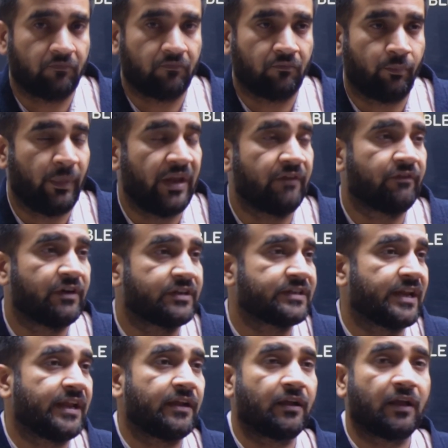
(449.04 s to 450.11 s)
Benefits
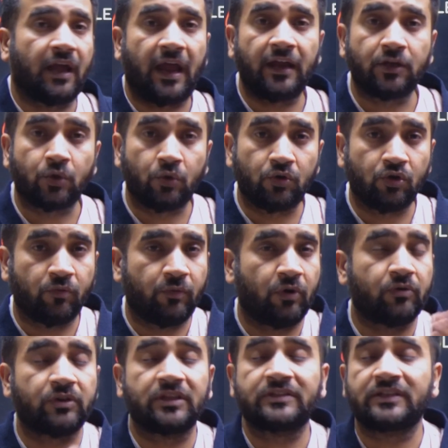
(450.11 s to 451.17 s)
like I told you
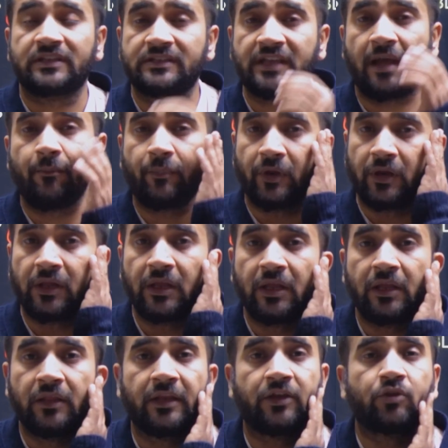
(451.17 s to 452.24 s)
about this example
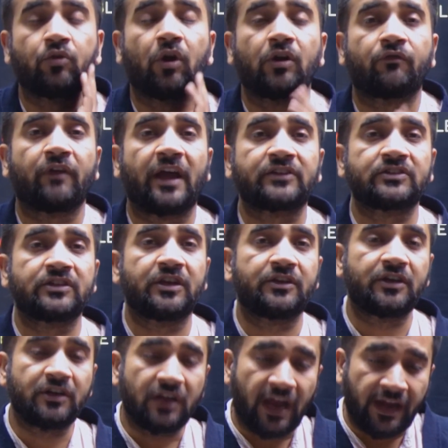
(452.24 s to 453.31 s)
that you got
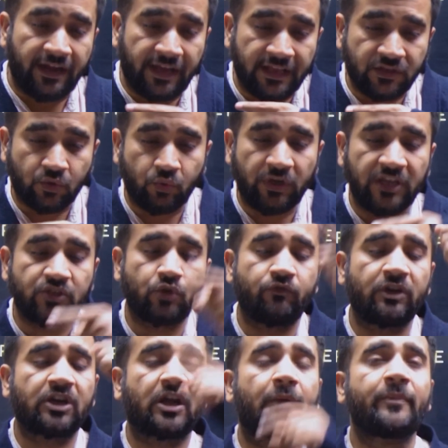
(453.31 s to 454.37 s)
vaccinated, and as soon as you
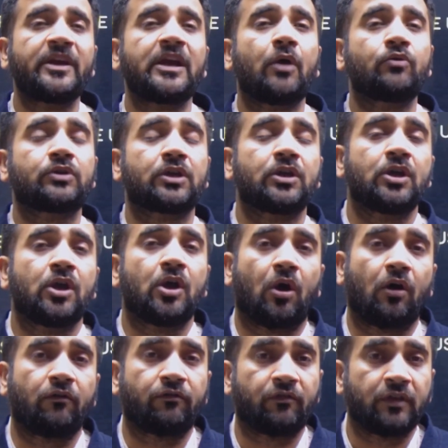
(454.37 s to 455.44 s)
were coming out
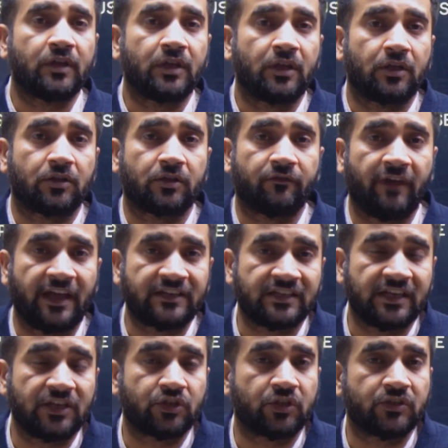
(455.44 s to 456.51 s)
of the
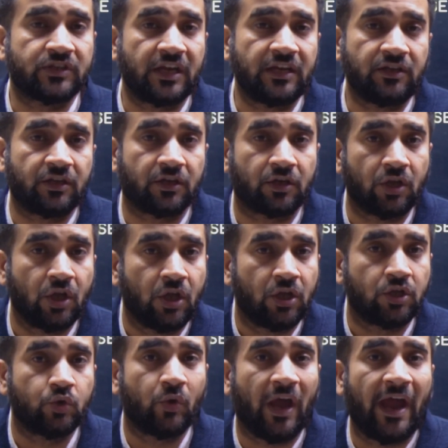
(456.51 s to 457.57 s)
vaccination center,
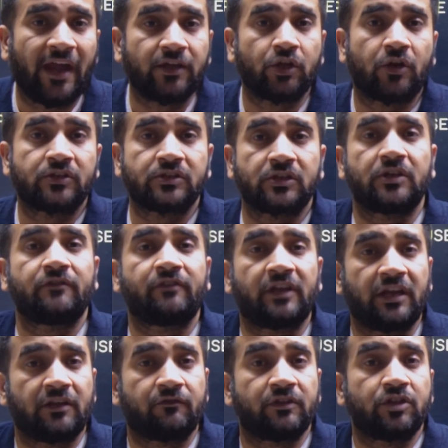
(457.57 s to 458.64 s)
you had your
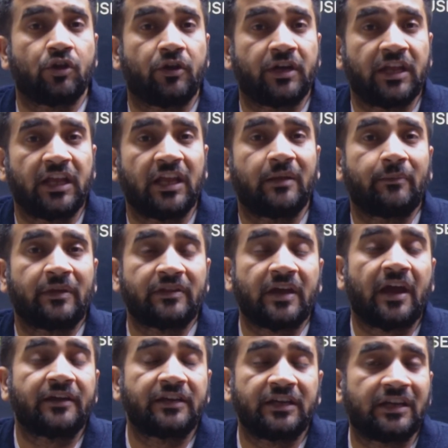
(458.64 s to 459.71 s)
certificate with your name,
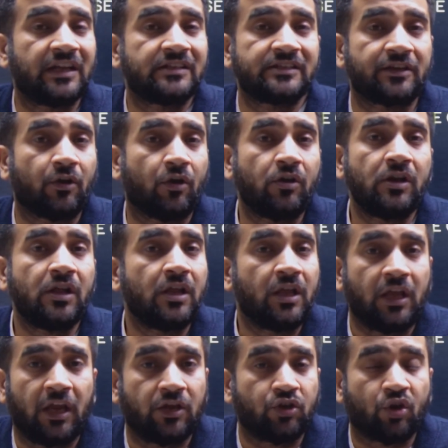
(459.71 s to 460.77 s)
Aadhaar details and all
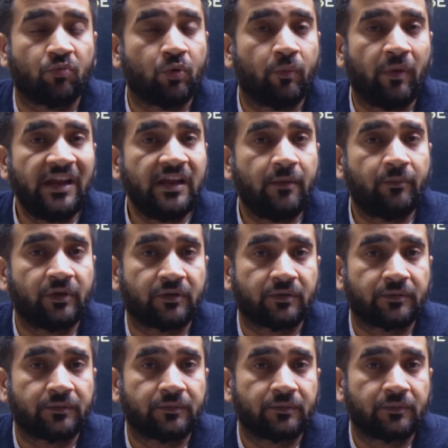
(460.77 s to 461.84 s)
in your mobile number
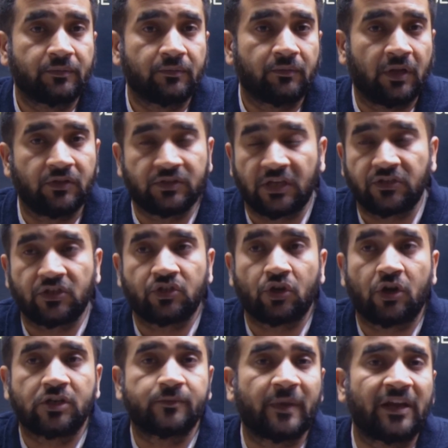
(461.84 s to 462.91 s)
in such a
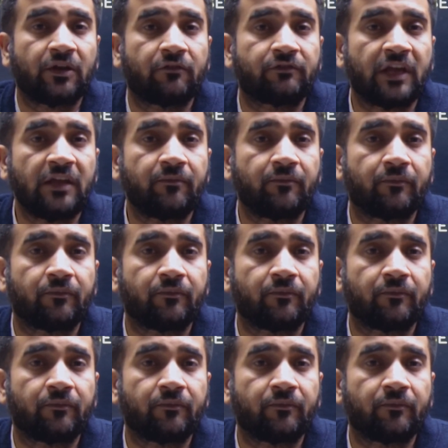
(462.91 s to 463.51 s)
short span of time.